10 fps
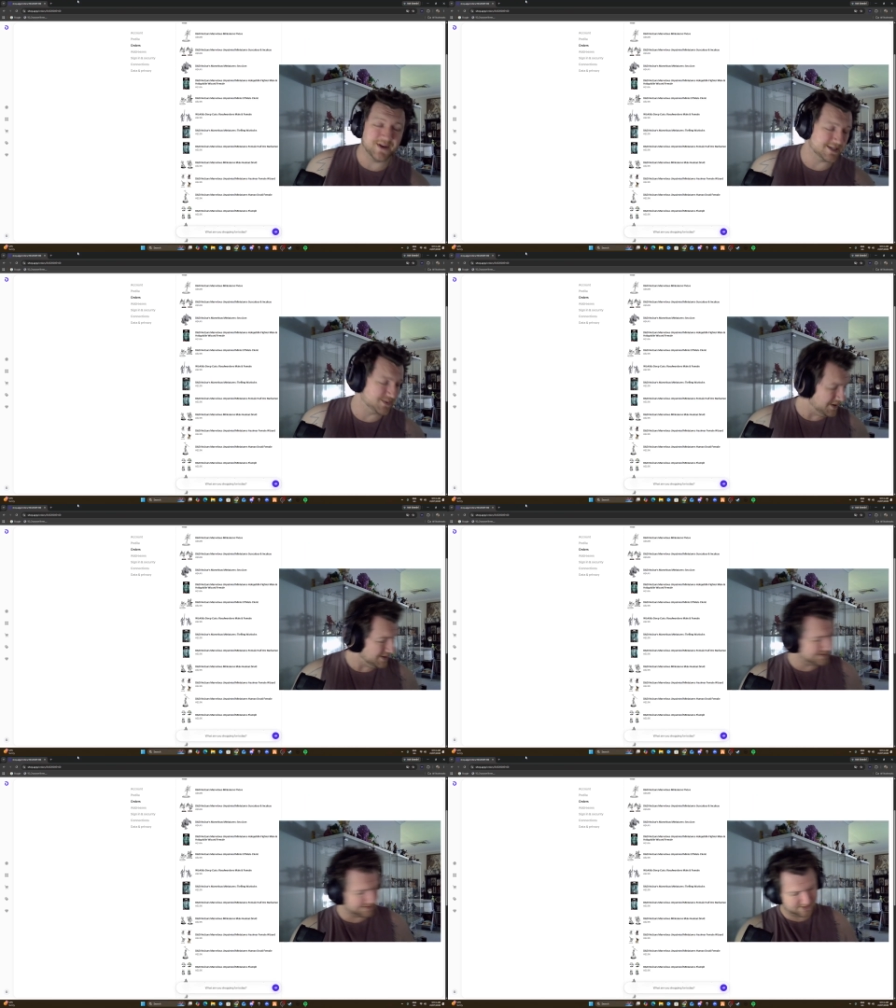next one
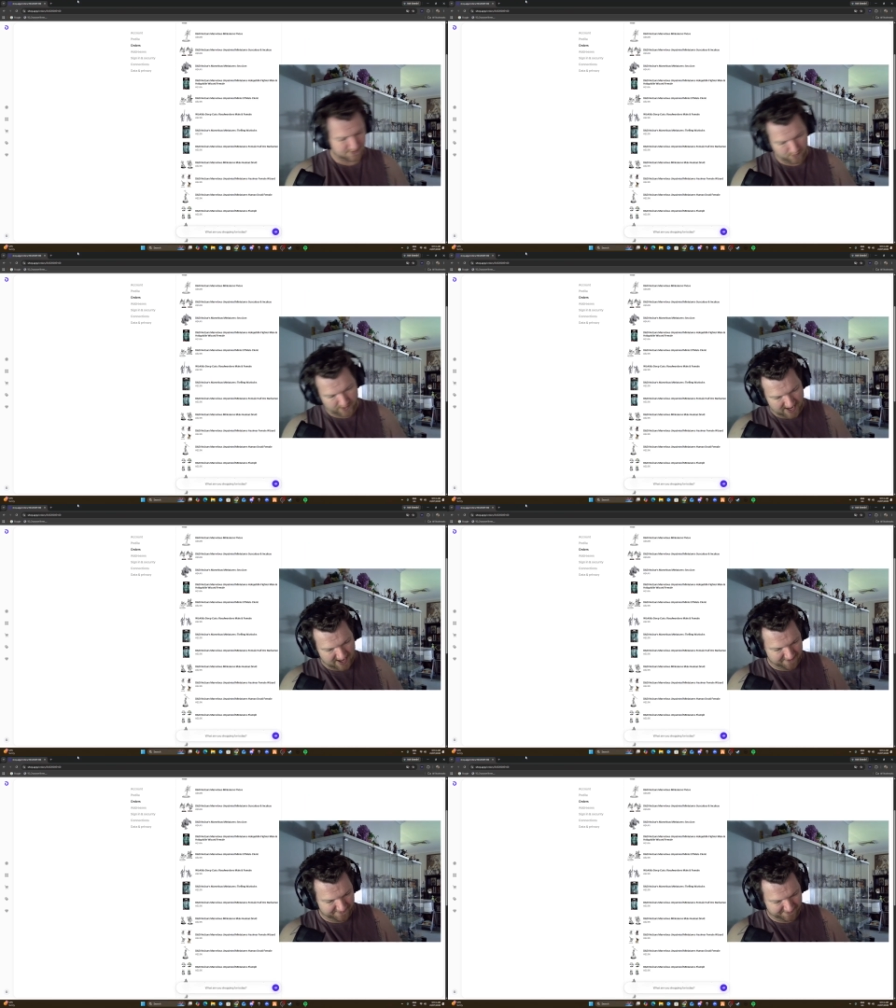we
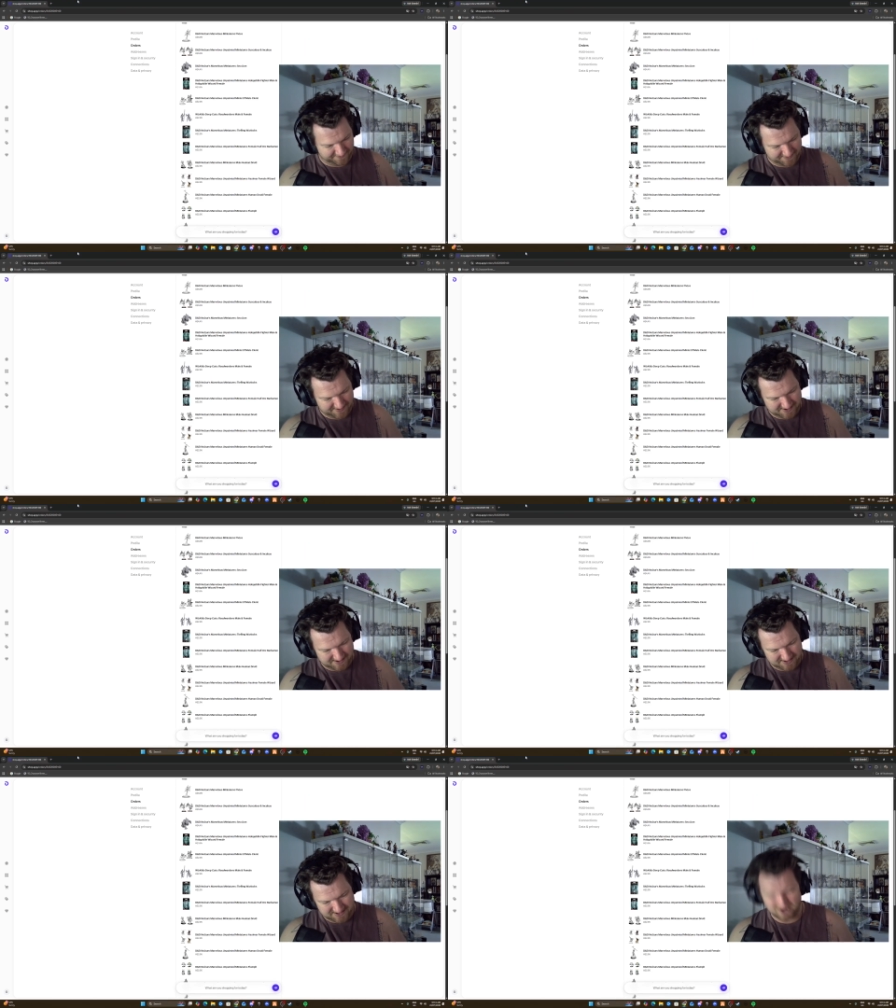have.
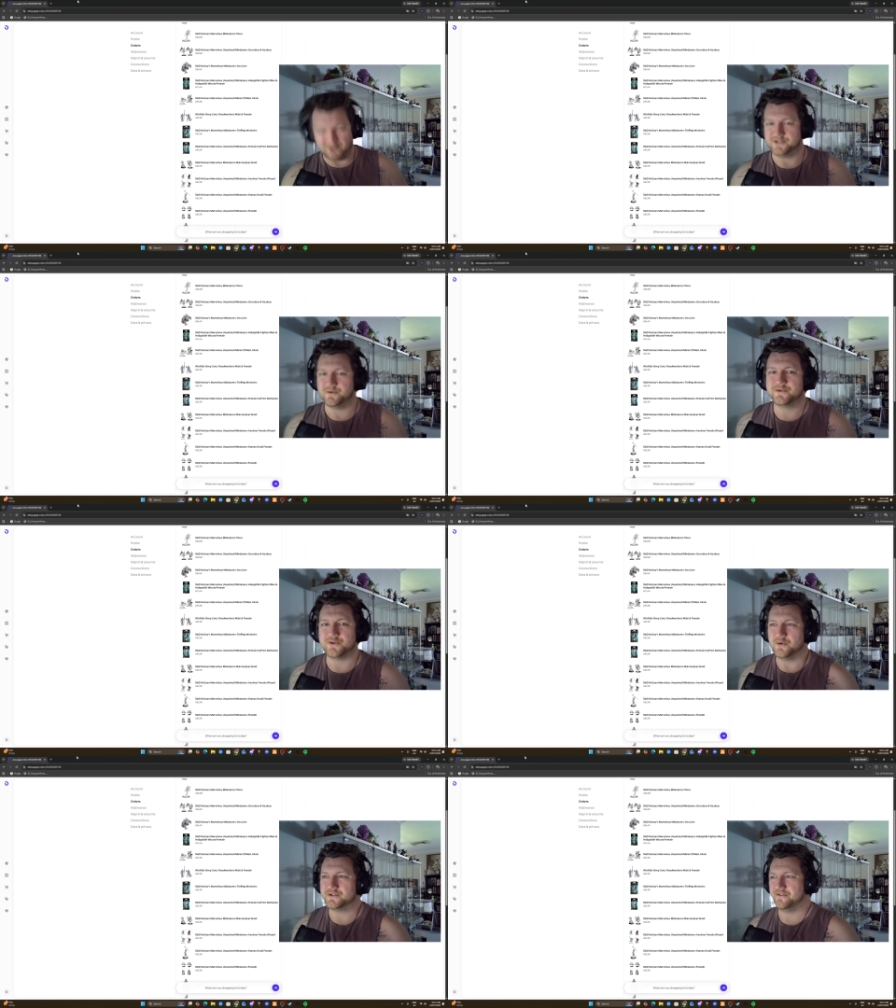Oh, this one was
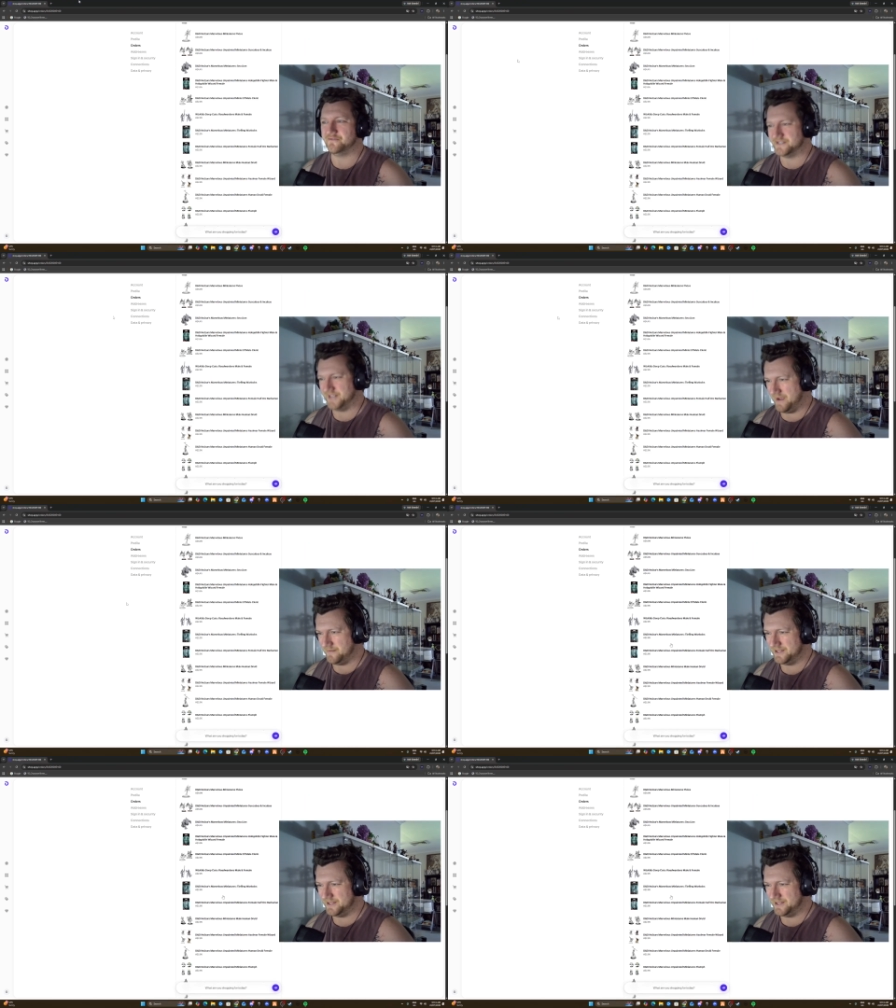also for Sam, and